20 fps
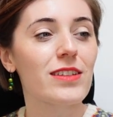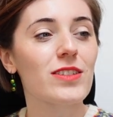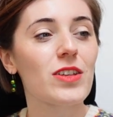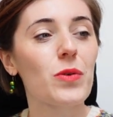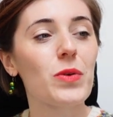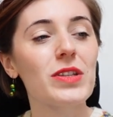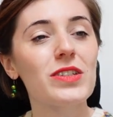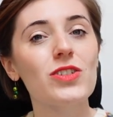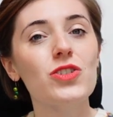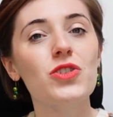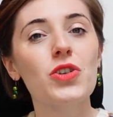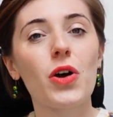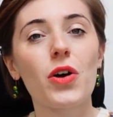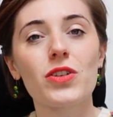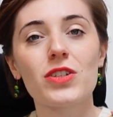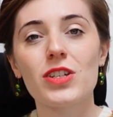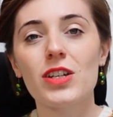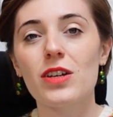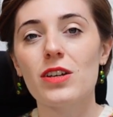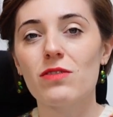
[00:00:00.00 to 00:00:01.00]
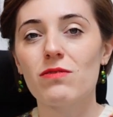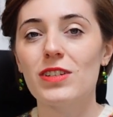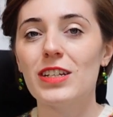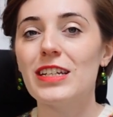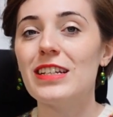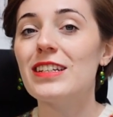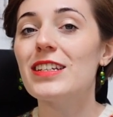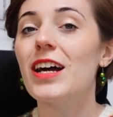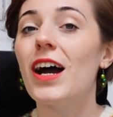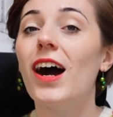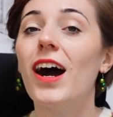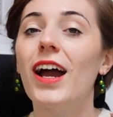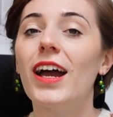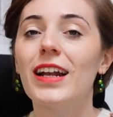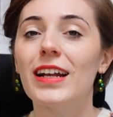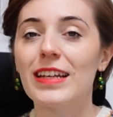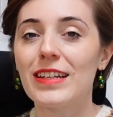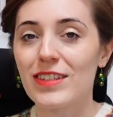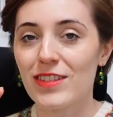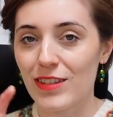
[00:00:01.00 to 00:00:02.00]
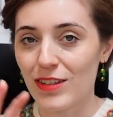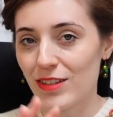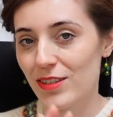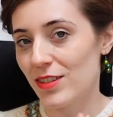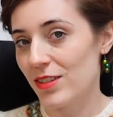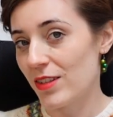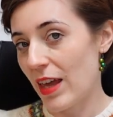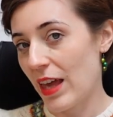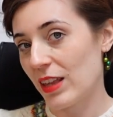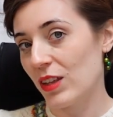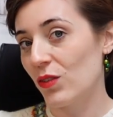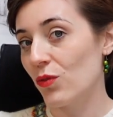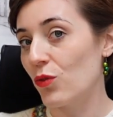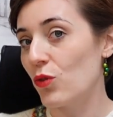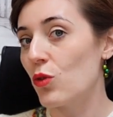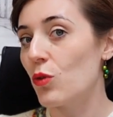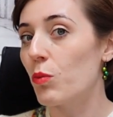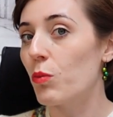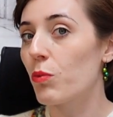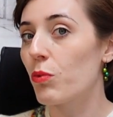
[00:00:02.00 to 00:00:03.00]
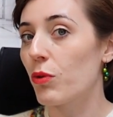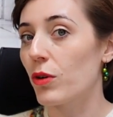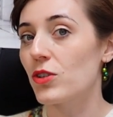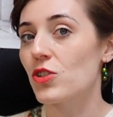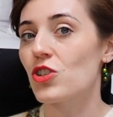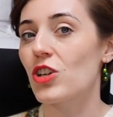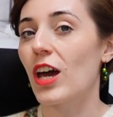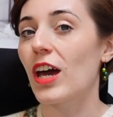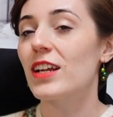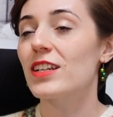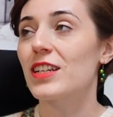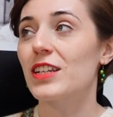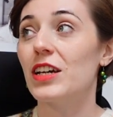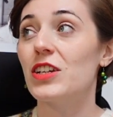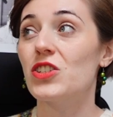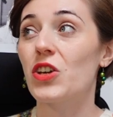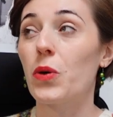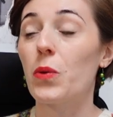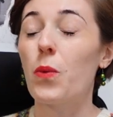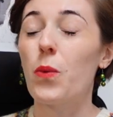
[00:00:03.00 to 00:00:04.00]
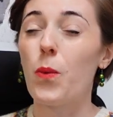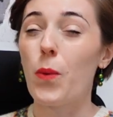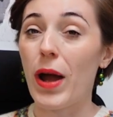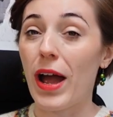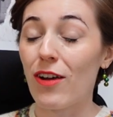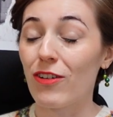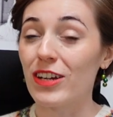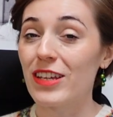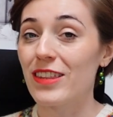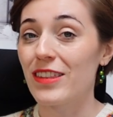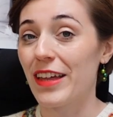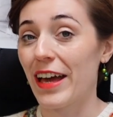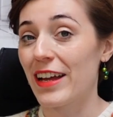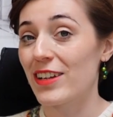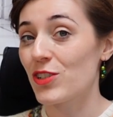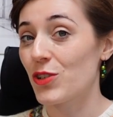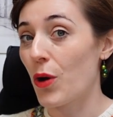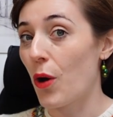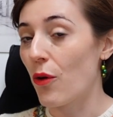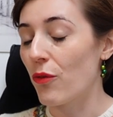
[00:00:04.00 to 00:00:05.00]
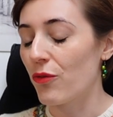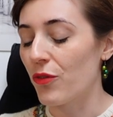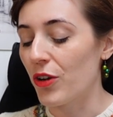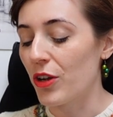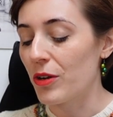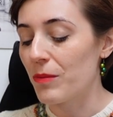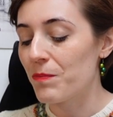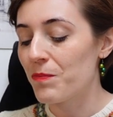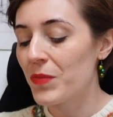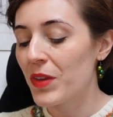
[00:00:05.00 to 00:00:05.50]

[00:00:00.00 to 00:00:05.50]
So it's not an entirely successful project and I don't wear it that often.